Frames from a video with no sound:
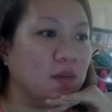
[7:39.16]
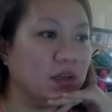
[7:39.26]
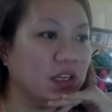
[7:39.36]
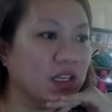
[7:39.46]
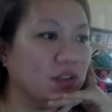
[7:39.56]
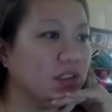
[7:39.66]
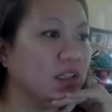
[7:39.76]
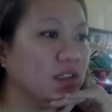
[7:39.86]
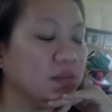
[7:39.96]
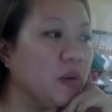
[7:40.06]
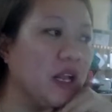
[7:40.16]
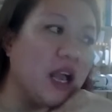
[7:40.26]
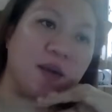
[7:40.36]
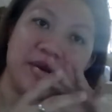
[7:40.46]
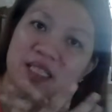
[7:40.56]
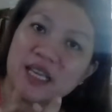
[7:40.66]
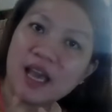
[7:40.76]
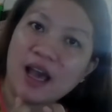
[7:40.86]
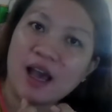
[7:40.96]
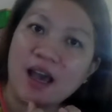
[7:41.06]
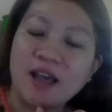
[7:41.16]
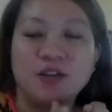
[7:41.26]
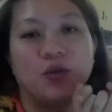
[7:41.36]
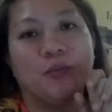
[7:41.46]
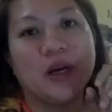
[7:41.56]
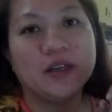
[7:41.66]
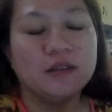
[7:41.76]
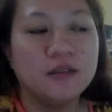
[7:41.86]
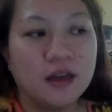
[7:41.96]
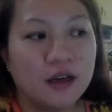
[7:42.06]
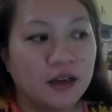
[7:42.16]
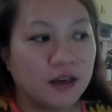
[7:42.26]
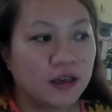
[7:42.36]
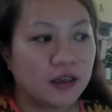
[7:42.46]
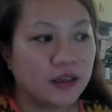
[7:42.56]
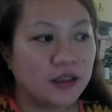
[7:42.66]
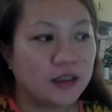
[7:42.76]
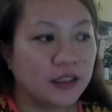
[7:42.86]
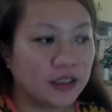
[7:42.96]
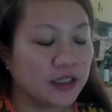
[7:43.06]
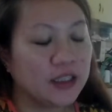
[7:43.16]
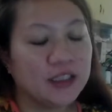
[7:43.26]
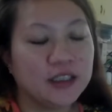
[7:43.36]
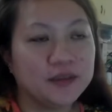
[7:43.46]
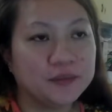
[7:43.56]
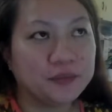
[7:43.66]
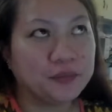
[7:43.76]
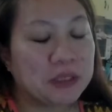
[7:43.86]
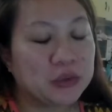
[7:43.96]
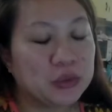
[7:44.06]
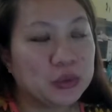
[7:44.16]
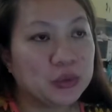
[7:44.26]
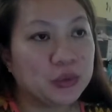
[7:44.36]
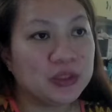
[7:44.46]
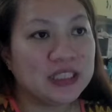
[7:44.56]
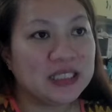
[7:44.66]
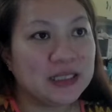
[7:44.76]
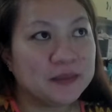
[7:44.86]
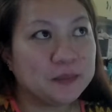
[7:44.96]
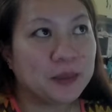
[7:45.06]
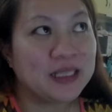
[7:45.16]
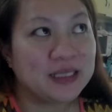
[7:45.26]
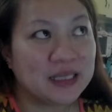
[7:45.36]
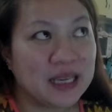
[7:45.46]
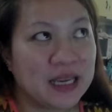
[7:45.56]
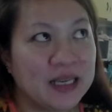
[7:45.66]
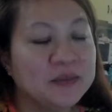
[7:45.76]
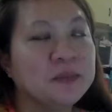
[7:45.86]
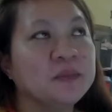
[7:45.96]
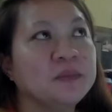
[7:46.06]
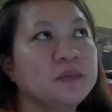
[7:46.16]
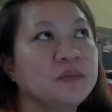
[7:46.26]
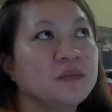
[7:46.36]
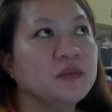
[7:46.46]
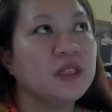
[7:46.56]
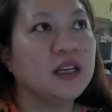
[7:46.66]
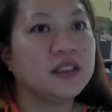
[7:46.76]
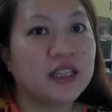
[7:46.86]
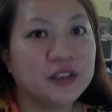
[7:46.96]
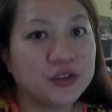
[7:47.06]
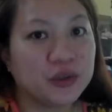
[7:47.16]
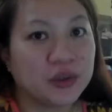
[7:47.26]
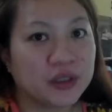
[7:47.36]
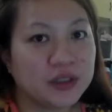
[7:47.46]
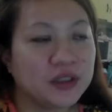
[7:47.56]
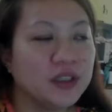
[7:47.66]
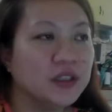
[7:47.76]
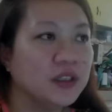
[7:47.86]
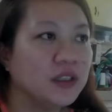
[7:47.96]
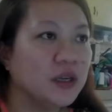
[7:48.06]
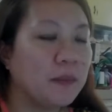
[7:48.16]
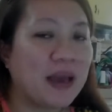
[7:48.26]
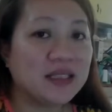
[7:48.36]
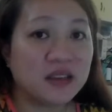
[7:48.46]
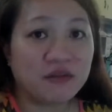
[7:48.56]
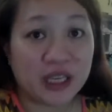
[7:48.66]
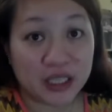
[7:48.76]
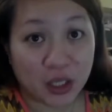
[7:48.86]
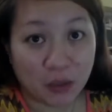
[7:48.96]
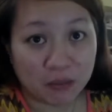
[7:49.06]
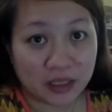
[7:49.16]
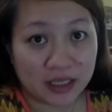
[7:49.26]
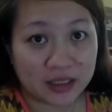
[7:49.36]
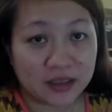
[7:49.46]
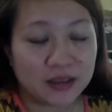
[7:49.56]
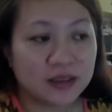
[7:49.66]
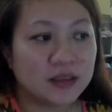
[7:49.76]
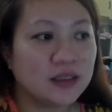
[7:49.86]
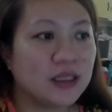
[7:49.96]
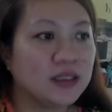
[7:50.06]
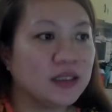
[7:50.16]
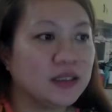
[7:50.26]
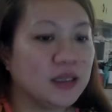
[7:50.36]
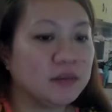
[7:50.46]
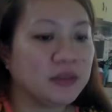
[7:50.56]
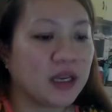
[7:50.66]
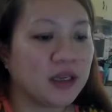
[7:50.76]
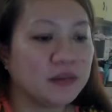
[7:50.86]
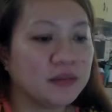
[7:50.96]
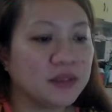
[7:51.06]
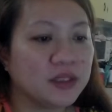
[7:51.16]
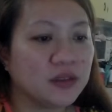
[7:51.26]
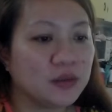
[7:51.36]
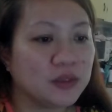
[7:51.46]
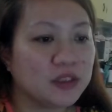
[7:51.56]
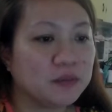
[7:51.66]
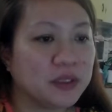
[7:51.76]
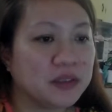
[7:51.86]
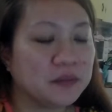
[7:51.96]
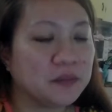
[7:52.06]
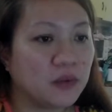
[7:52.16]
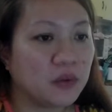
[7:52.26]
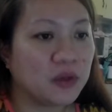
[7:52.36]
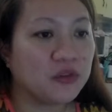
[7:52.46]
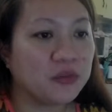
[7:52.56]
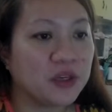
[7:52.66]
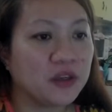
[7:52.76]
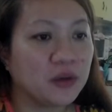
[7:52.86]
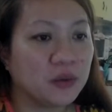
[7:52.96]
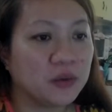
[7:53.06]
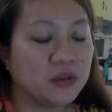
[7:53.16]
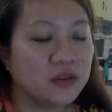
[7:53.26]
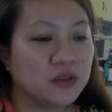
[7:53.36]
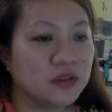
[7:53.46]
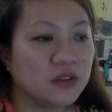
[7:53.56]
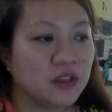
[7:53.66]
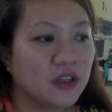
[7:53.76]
magkaroon ng pagkakabisihan, yung nalagyan ng pagtutuunan ng pansin, ng attention, passive income din at the same time. It's always been one of my goals.